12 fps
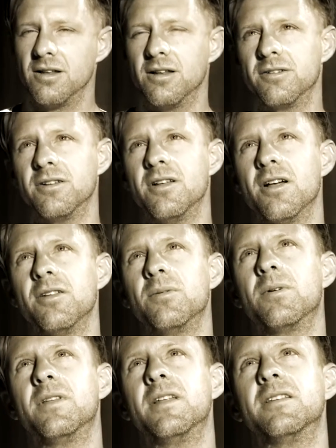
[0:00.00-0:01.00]
There's another
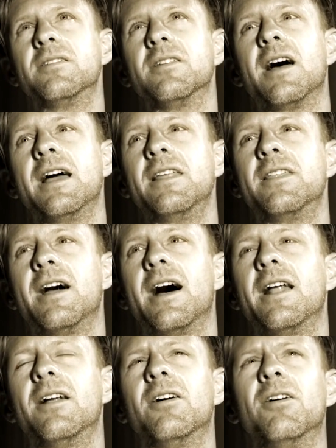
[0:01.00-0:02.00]
one that's like
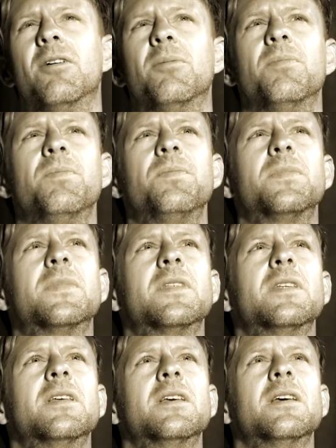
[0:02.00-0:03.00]
that. I
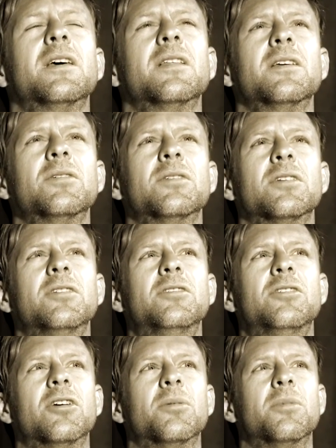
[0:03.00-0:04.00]
think it was a
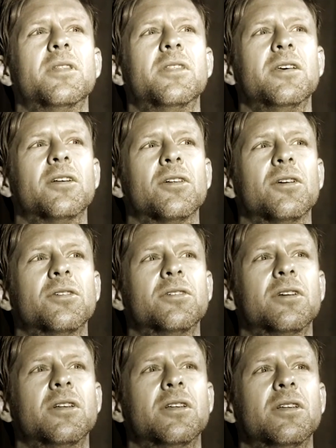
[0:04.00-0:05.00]
German
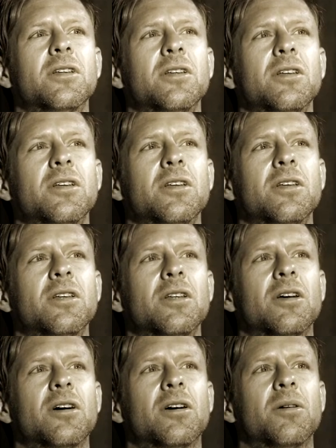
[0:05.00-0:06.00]
theologian.
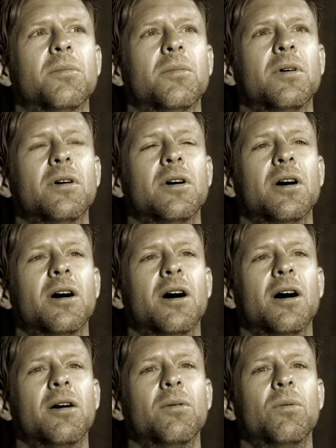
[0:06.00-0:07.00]

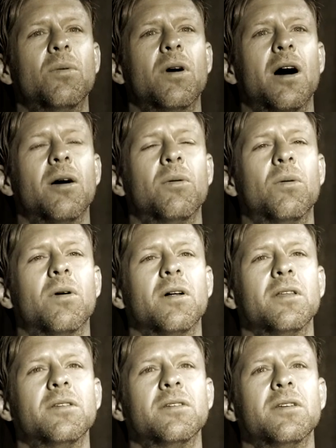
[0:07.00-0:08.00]
I
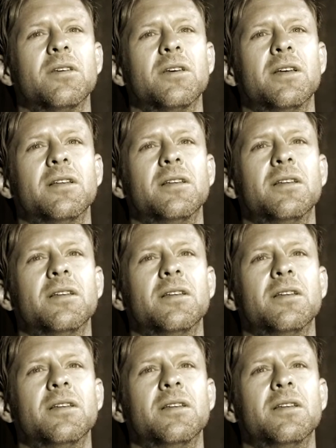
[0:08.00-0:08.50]
want it.